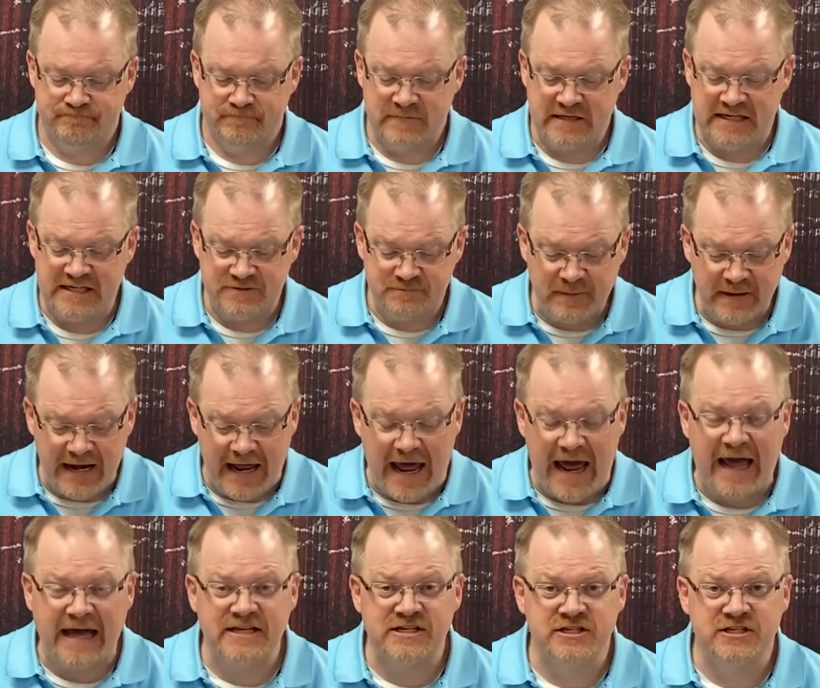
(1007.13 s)
He's been
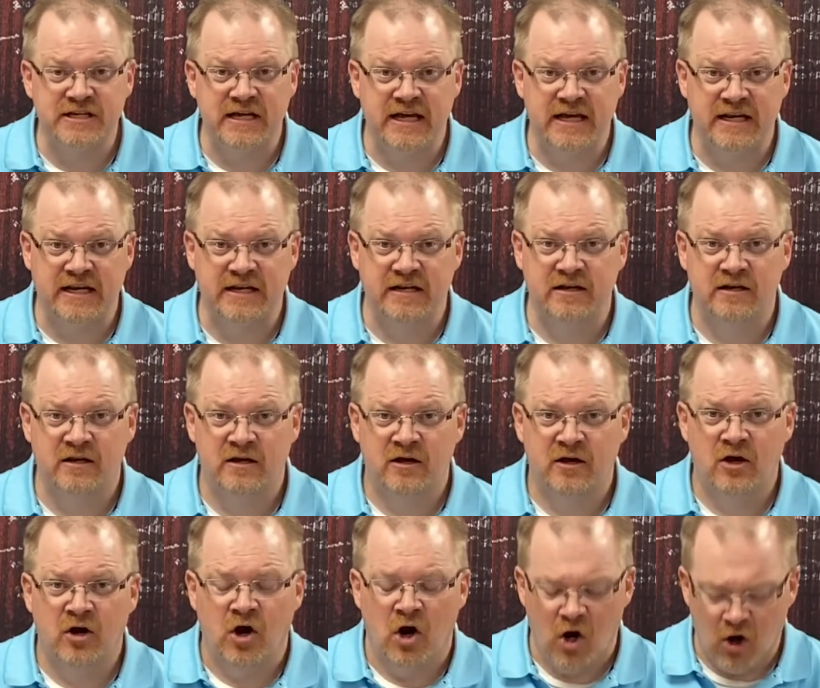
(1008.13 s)
agitated,
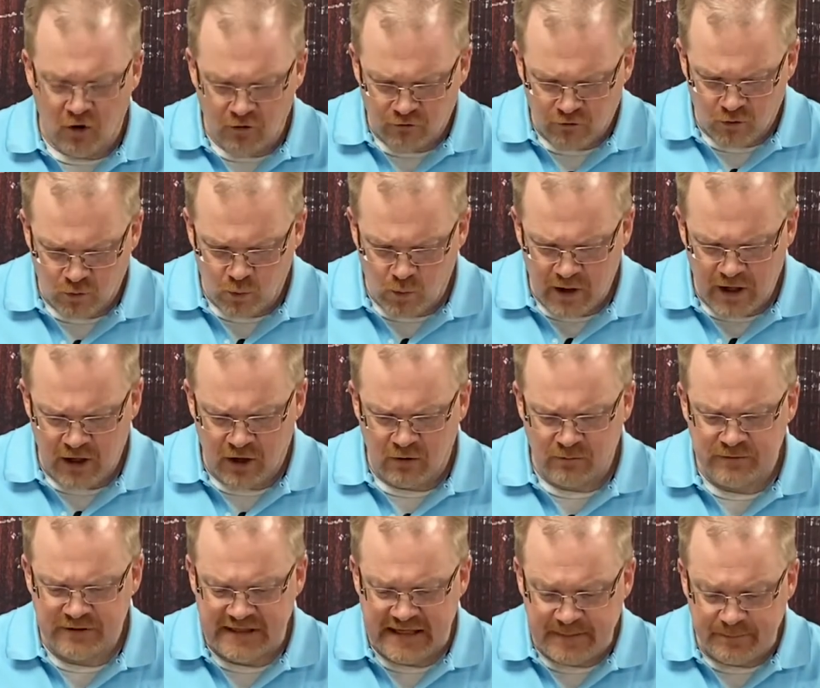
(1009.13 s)

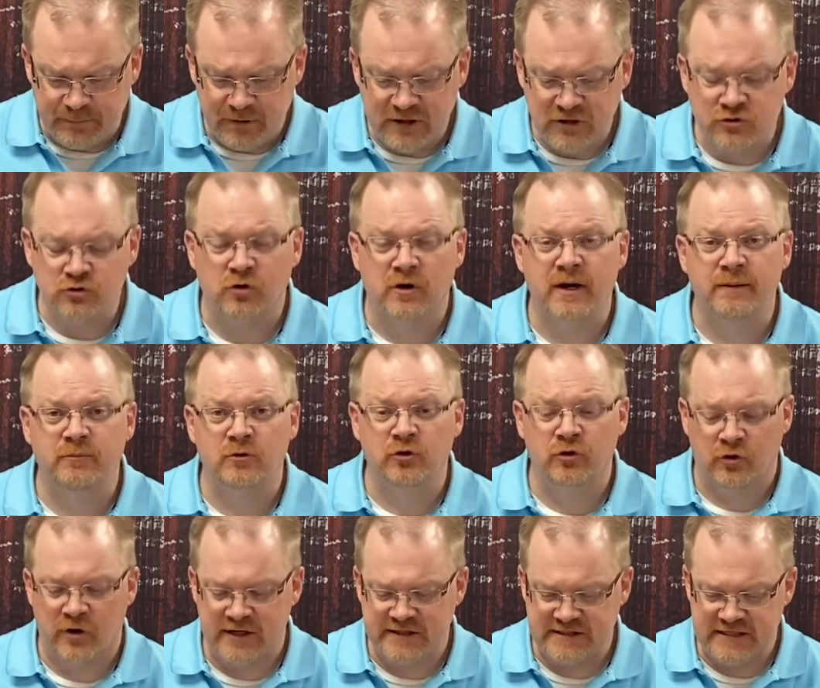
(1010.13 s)
overwhelmed, deeply troubled,
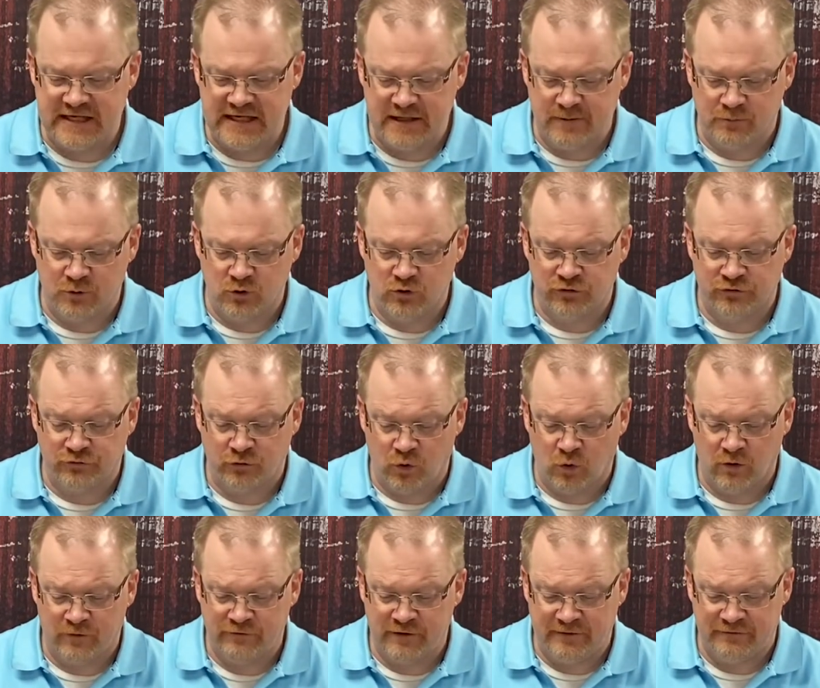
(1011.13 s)
or as Hebrews
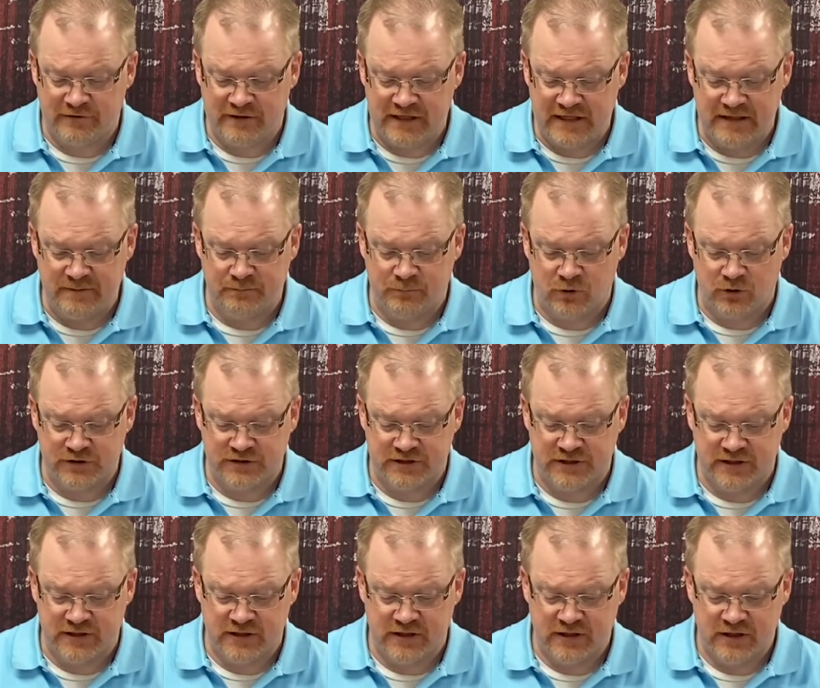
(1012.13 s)
4:15 puts
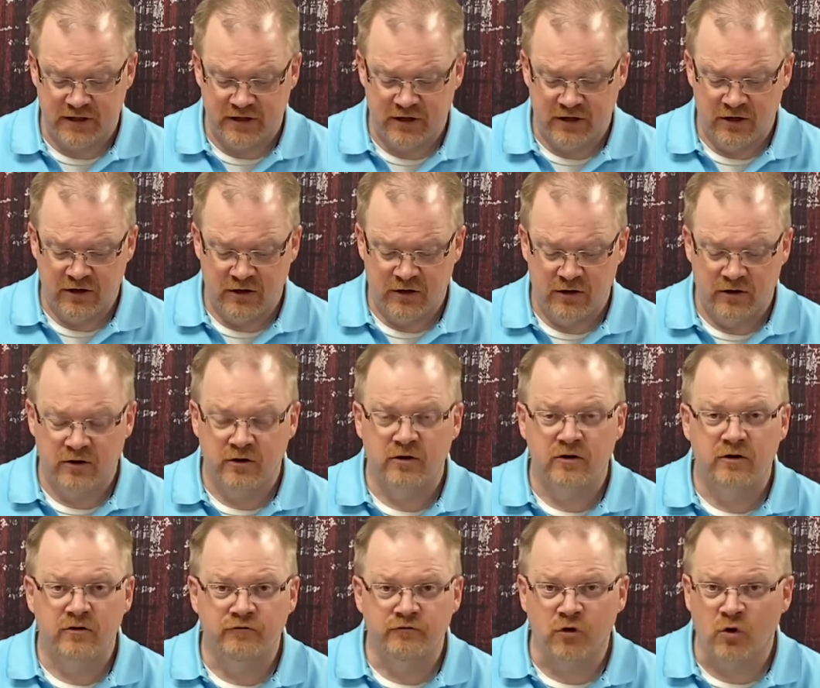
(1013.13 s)
it,
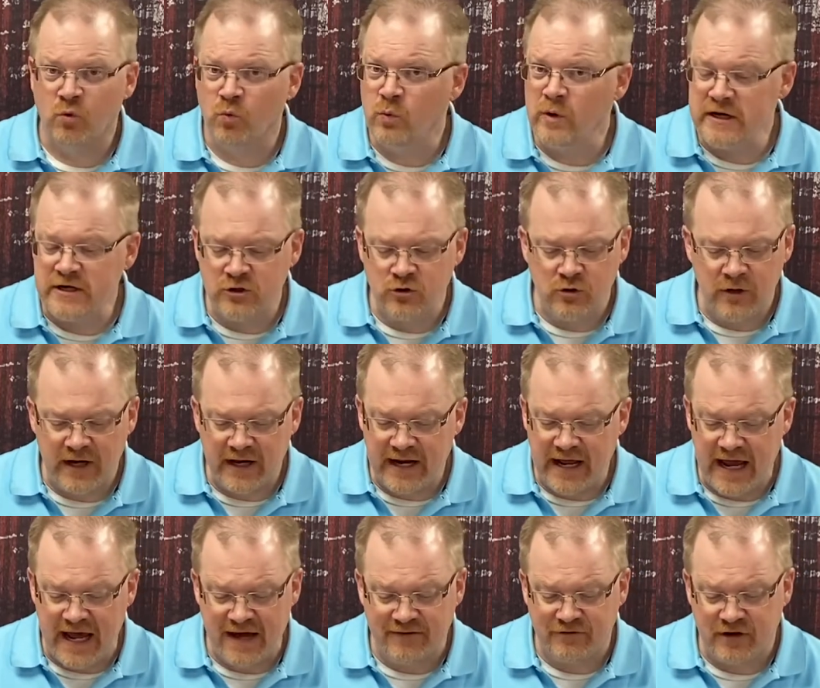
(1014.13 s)
for we do not
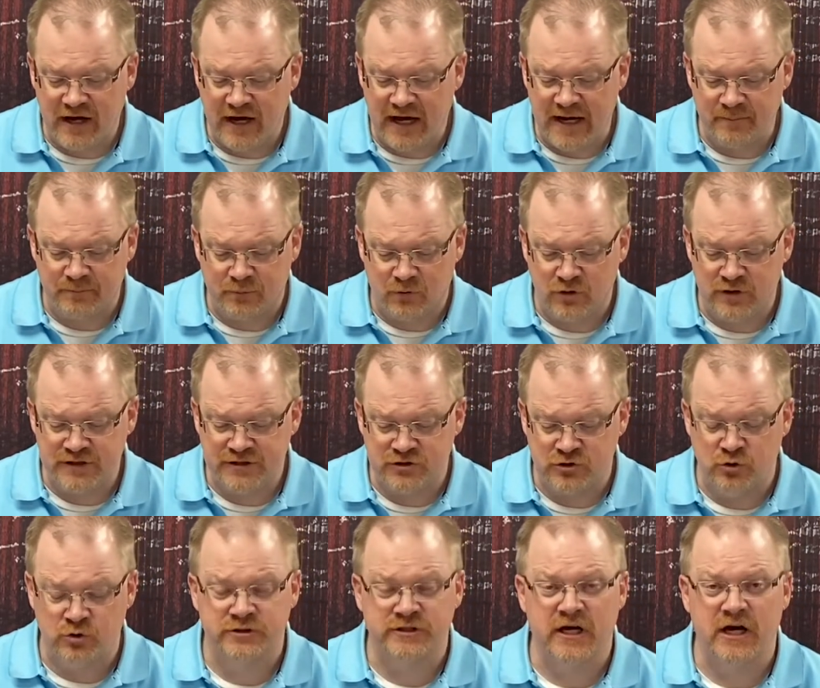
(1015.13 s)
have a high priest
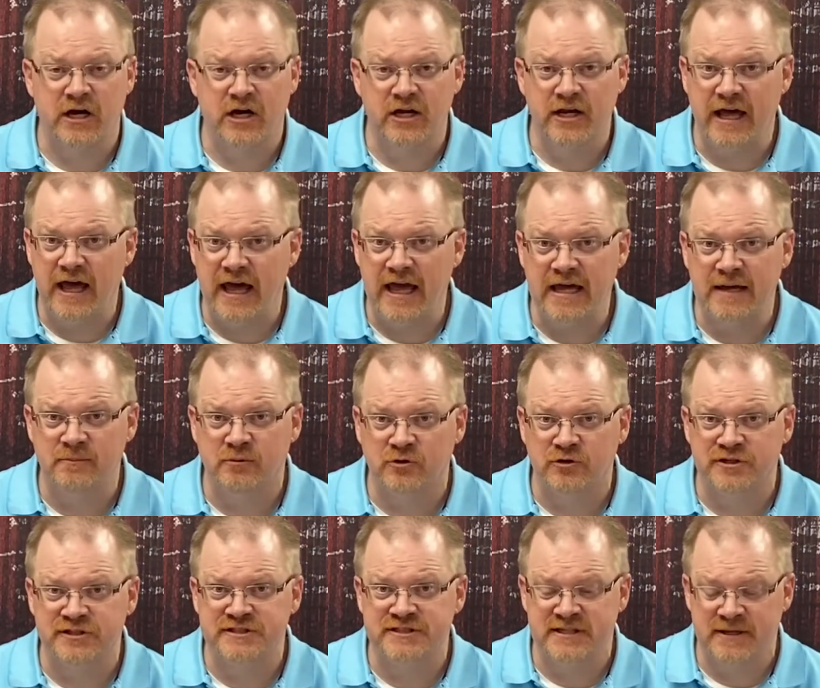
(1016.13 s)
who is unable
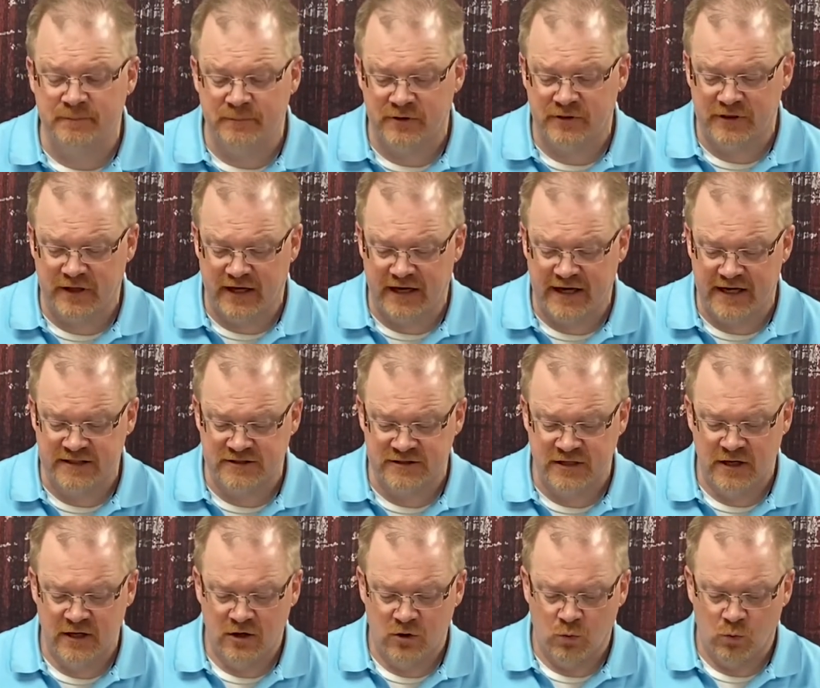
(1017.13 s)
to sympathize
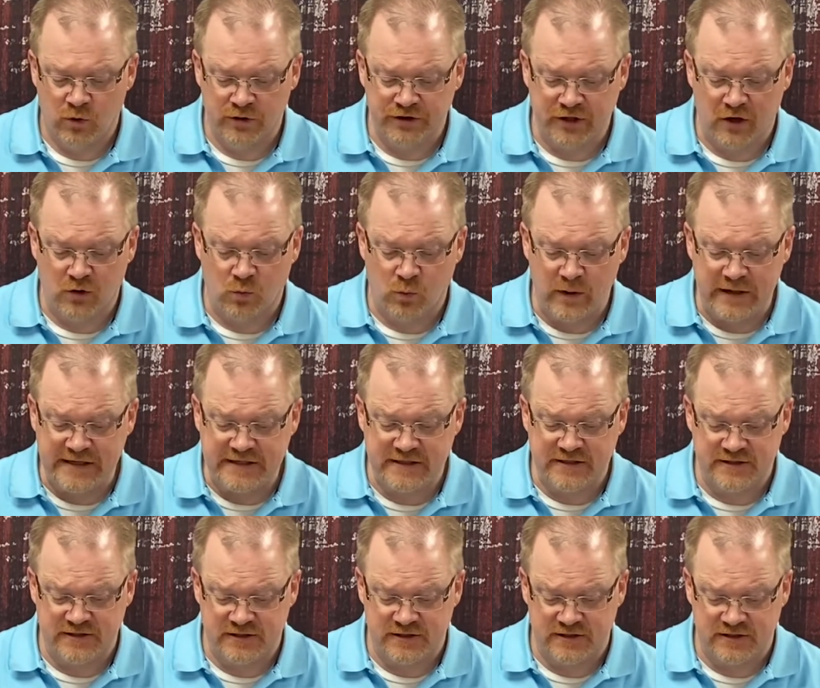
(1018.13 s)
with our
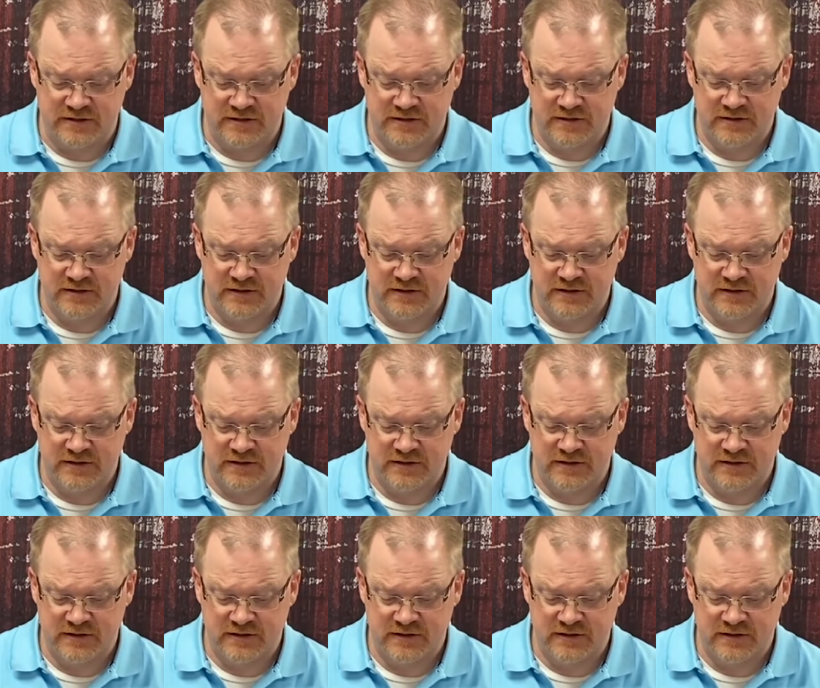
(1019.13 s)
weaknesses.